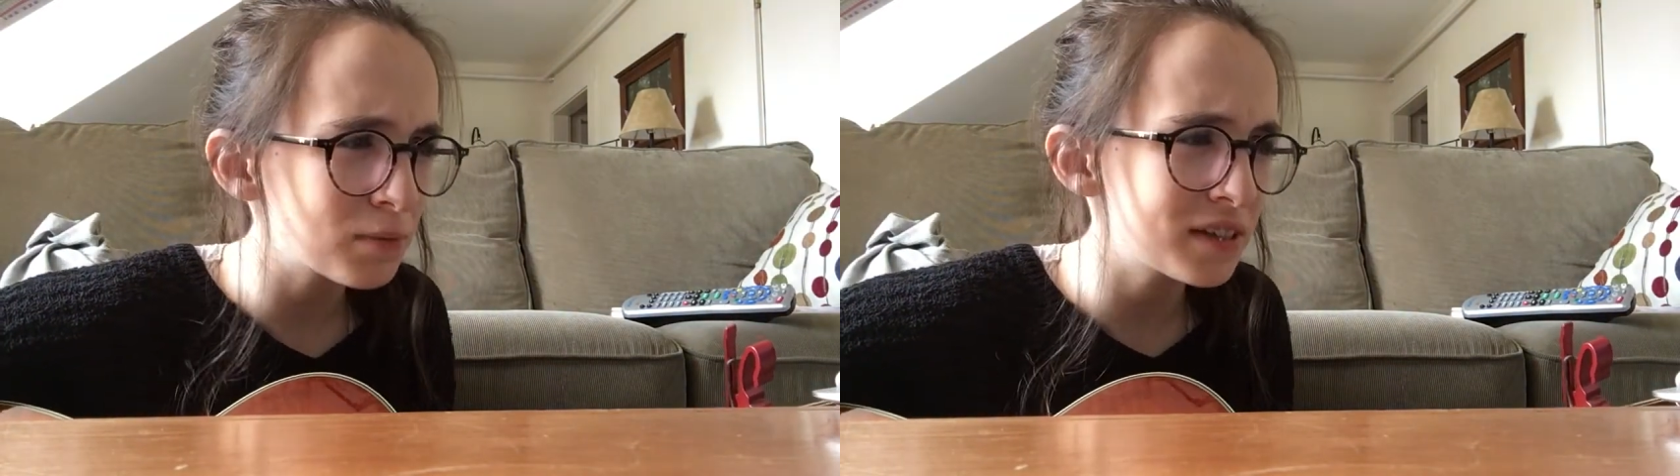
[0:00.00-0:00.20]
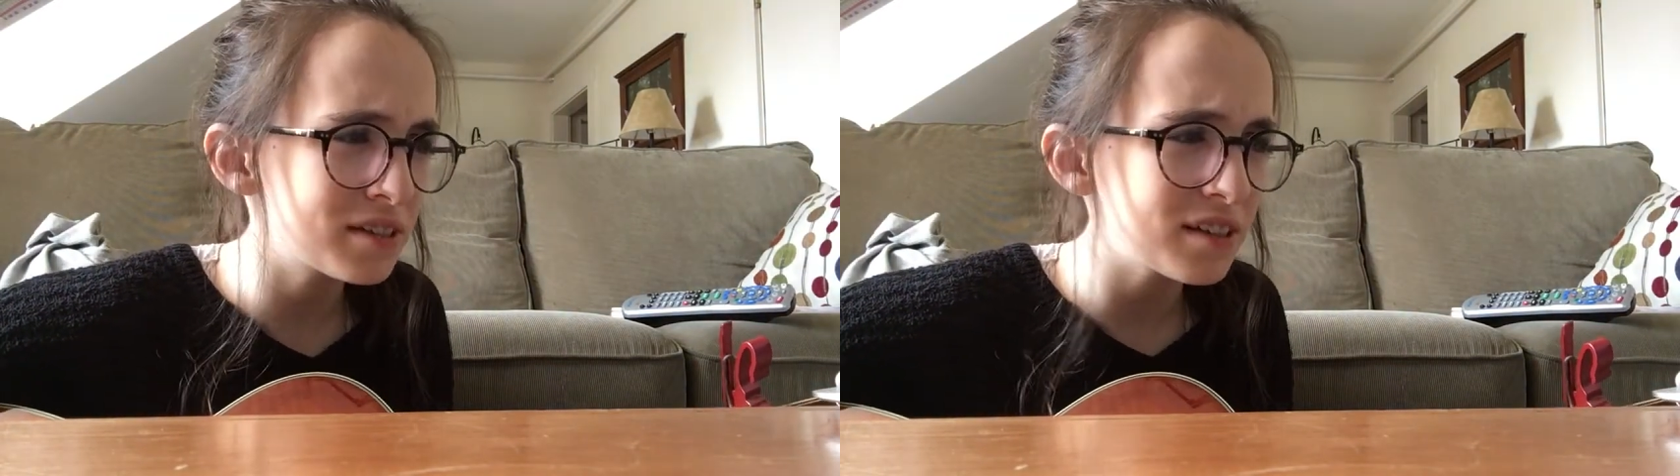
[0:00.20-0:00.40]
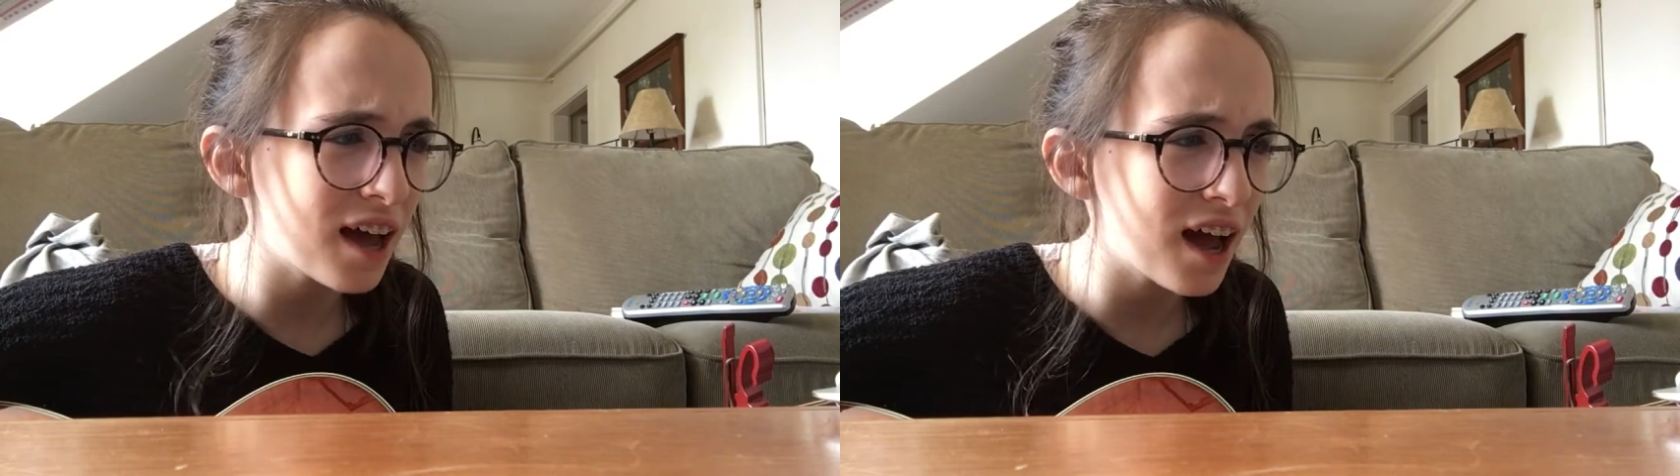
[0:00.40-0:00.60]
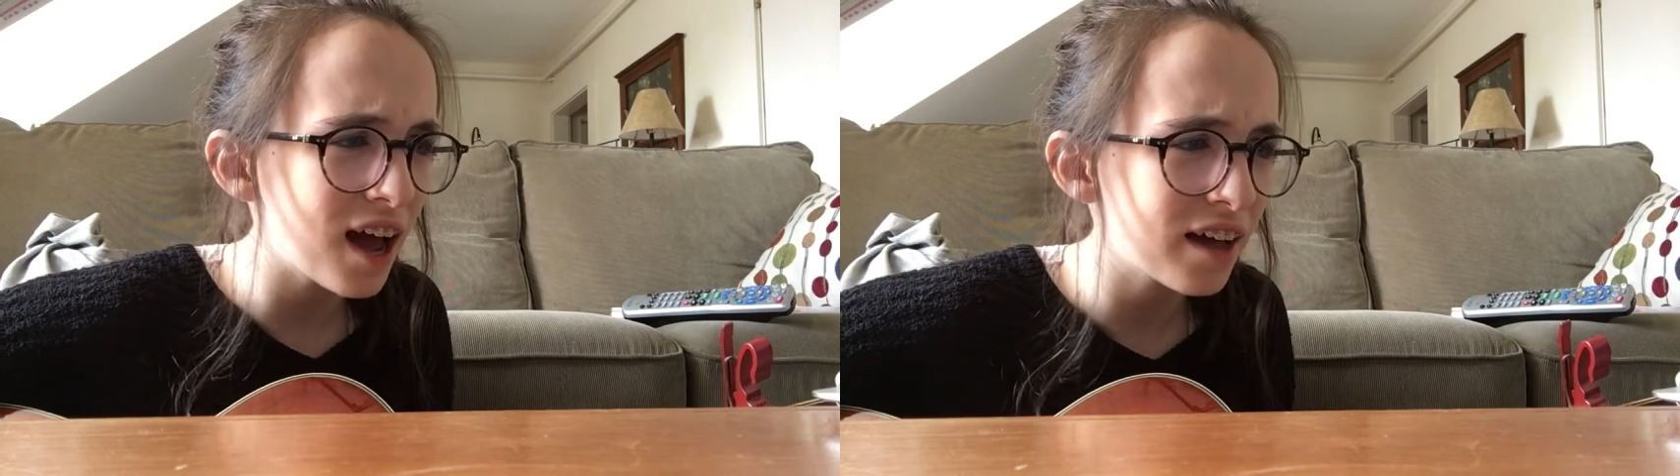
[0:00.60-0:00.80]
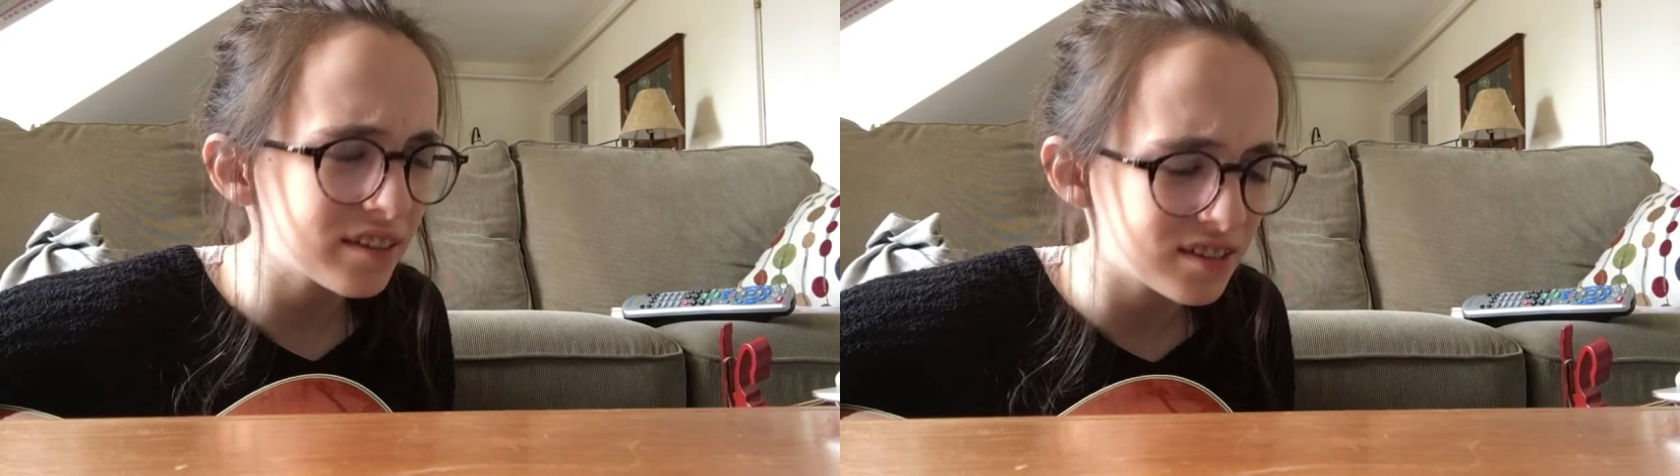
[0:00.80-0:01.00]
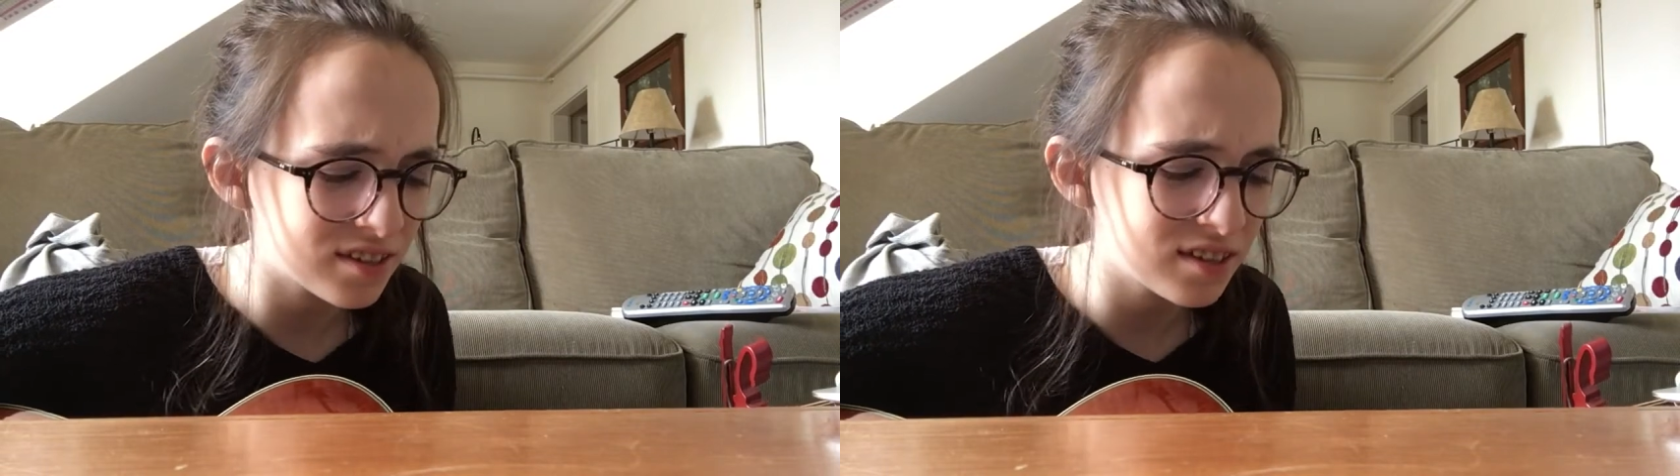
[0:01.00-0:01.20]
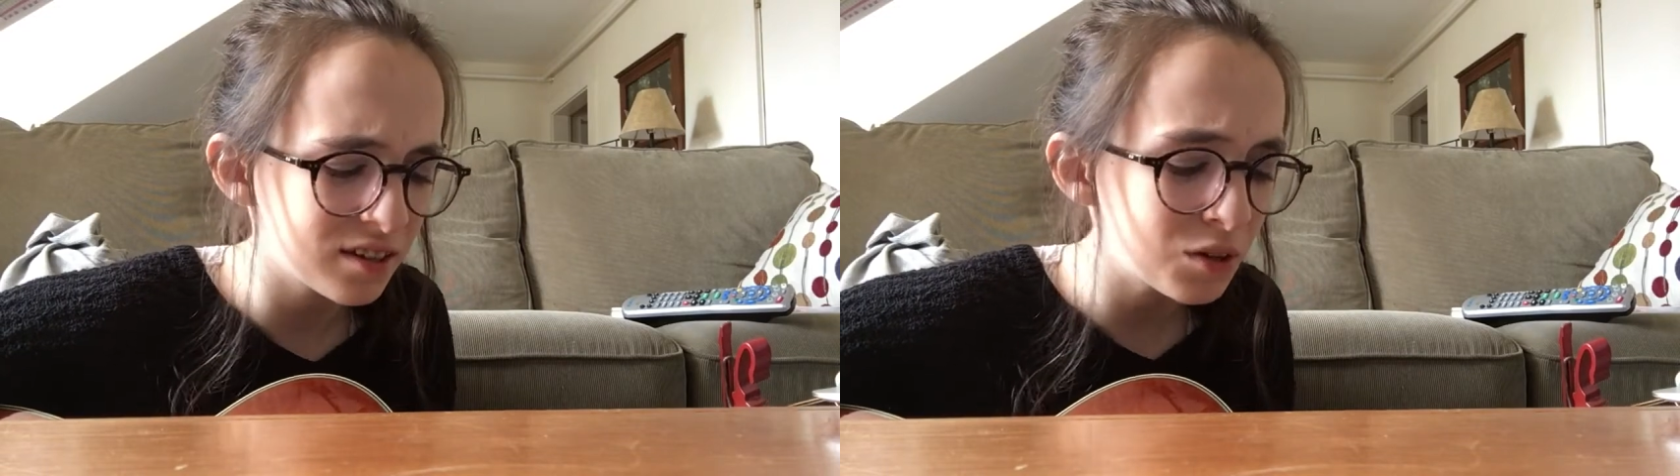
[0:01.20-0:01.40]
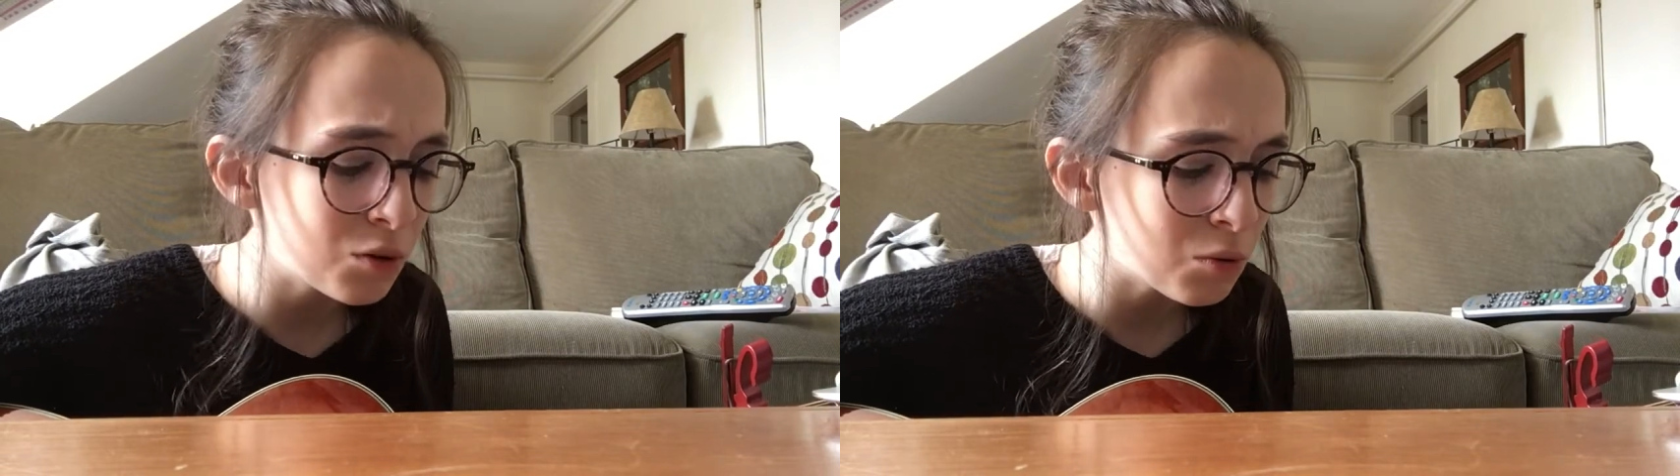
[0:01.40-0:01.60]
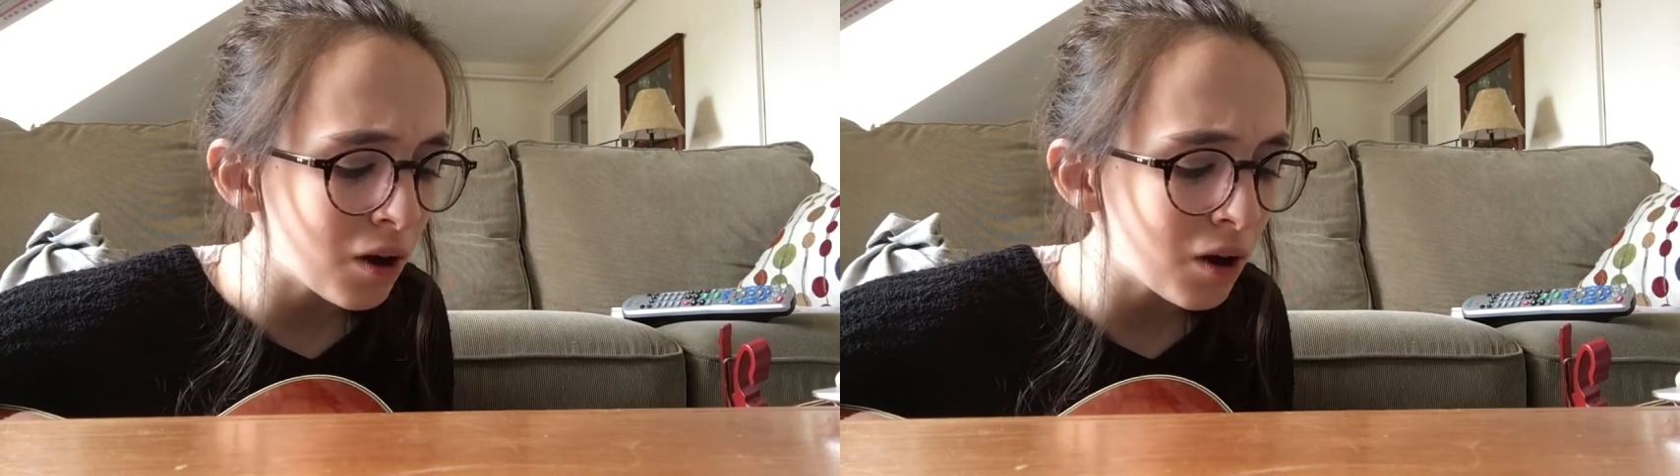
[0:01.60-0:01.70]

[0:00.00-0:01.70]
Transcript: beside the still